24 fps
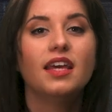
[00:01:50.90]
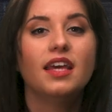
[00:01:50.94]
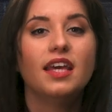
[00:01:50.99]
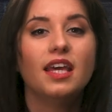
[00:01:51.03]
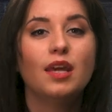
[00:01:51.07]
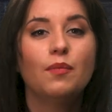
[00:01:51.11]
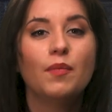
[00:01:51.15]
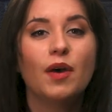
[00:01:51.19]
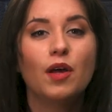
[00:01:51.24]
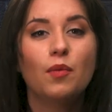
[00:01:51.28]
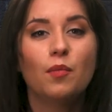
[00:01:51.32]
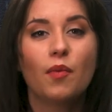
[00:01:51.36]

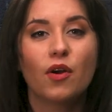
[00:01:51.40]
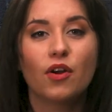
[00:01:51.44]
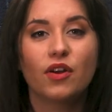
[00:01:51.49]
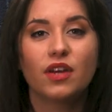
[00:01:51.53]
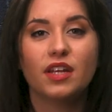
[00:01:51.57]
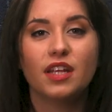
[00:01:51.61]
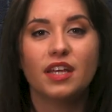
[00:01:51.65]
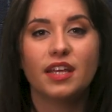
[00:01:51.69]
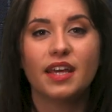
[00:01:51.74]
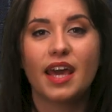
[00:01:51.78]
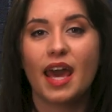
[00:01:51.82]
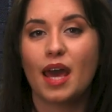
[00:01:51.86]
Email
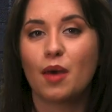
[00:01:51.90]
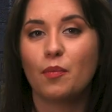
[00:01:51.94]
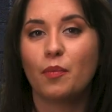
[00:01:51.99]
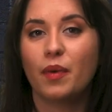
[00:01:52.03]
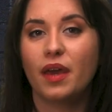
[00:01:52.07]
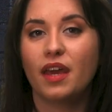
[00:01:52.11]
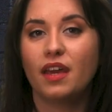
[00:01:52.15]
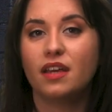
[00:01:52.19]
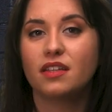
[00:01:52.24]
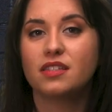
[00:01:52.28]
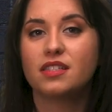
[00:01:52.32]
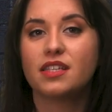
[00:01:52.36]
marketing
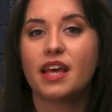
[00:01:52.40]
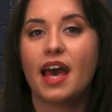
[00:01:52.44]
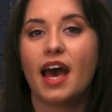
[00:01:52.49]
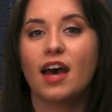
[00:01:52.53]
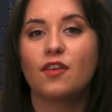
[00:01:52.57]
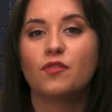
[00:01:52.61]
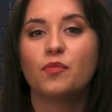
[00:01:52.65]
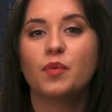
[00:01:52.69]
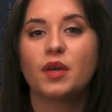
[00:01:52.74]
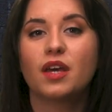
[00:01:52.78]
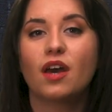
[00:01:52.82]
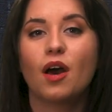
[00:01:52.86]
campaigns
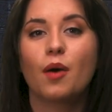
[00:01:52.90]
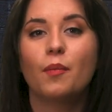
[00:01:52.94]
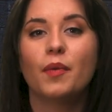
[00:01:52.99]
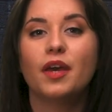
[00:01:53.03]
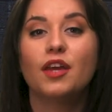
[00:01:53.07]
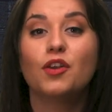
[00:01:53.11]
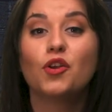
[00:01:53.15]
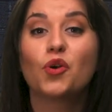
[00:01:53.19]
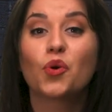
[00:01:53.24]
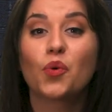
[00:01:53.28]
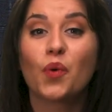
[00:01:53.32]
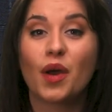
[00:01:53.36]
have become
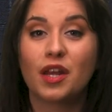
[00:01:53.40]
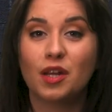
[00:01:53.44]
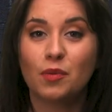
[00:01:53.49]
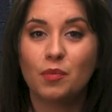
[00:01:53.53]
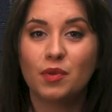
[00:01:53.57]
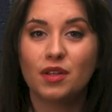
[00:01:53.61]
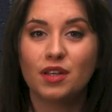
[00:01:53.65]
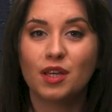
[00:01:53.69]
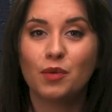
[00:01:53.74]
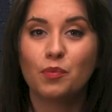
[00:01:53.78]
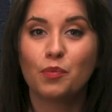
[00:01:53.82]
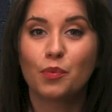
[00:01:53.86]

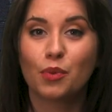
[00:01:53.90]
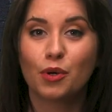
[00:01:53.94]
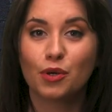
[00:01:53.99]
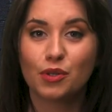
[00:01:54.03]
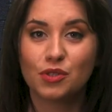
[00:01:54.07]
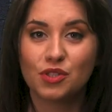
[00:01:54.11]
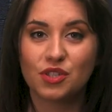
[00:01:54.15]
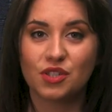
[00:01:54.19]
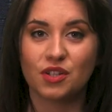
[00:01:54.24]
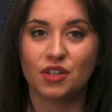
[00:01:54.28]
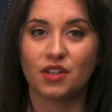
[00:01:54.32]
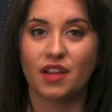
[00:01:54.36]
incredibly
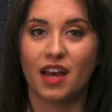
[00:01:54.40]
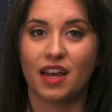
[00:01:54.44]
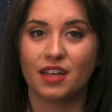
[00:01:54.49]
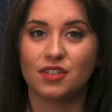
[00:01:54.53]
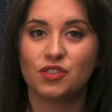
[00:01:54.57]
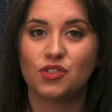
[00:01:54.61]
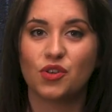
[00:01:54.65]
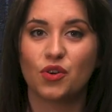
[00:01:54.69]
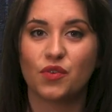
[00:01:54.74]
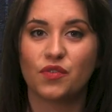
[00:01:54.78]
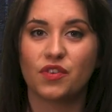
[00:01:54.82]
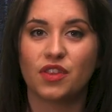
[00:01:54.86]

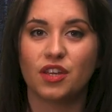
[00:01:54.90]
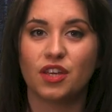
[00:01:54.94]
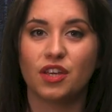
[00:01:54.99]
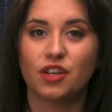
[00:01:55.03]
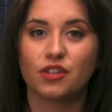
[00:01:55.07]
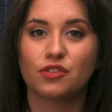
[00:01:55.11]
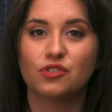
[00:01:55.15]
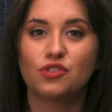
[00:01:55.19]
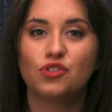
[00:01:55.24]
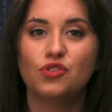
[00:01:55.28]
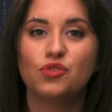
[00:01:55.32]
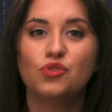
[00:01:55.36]
personalized over the
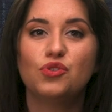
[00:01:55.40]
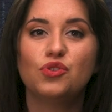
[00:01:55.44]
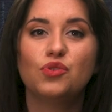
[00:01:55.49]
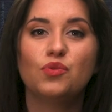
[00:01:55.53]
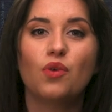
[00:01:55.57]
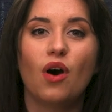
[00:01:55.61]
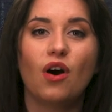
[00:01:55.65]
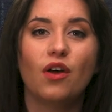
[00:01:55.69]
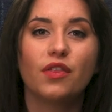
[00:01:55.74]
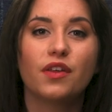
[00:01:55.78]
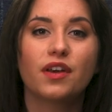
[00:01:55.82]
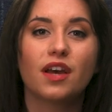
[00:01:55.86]
years due
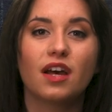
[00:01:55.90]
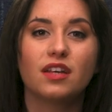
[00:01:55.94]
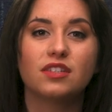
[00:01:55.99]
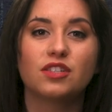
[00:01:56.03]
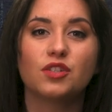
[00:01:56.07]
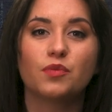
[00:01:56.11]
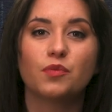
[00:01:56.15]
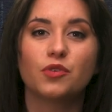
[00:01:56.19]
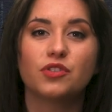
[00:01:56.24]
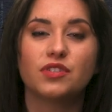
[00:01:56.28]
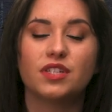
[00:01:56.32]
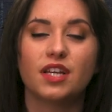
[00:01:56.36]
to all the
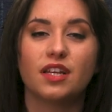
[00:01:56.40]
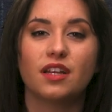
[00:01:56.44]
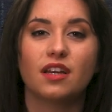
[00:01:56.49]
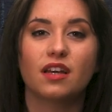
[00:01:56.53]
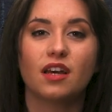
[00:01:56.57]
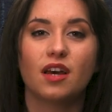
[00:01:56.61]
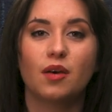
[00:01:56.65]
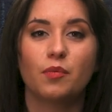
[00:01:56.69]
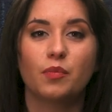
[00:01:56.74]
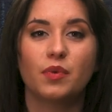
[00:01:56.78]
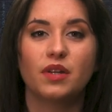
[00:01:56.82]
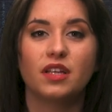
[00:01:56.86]
customer data
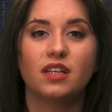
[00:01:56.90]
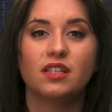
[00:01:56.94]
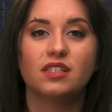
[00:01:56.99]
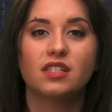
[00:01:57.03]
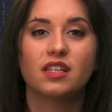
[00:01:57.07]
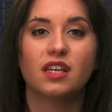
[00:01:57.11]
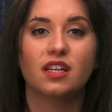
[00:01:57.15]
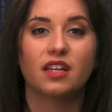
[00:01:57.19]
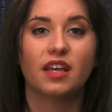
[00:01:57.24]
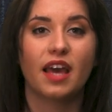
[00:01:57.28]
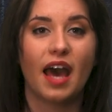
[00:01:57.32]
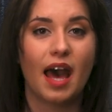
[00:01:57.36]
companies
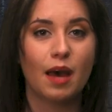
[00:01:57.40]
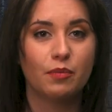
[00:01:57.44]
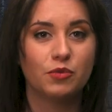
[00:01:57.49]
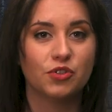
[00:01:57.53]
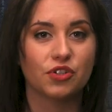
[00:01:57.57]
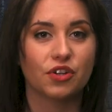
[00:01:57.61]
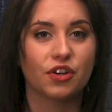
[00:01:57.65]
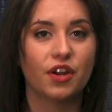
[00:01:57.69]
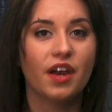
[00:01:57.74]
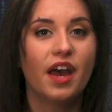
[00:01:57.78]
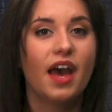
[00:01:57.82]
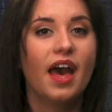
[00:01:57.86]
can
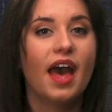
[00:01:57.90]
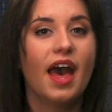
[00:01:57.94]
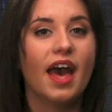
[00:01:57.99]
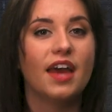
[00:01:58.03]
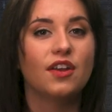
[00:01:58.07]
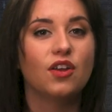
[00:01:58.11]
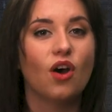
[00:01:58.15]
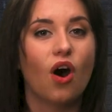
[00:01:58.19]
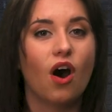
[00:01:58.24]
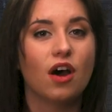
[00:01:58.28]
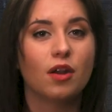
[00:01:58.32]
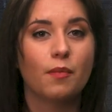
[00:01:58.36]
capture
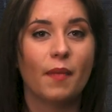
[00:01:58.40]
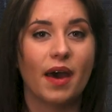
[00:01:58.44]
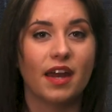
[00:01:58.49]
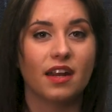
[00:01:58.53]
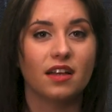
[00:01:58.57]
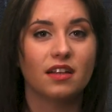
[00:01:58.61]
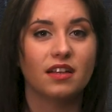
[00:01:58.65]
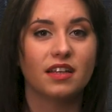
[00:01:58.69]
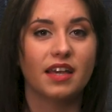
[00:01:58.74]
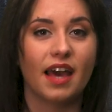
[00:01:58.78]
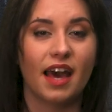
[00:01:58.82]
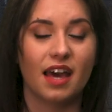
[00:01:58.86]
and
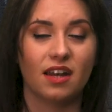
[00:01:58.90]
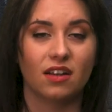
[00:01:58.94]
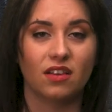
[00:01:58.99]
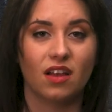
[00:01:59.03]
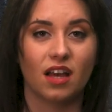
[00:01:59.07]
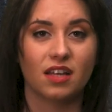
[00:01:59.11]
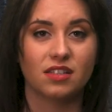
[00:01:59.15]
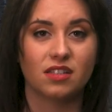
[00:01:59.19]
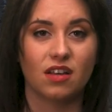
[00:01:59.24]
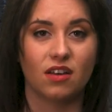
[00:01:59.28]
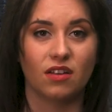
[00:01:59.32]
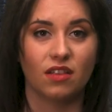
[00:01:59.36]
automatically
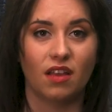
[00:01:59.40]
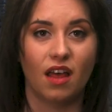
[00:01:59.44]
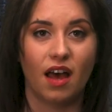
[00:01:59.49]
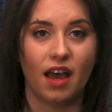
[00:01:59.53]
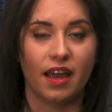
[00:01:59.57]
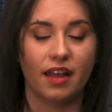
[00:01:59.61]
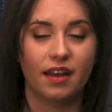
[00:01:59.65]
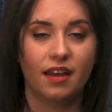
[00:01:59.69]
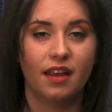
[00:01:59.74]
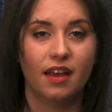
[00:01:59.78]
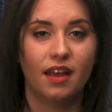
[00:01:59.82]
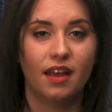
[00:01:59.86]
analyze online.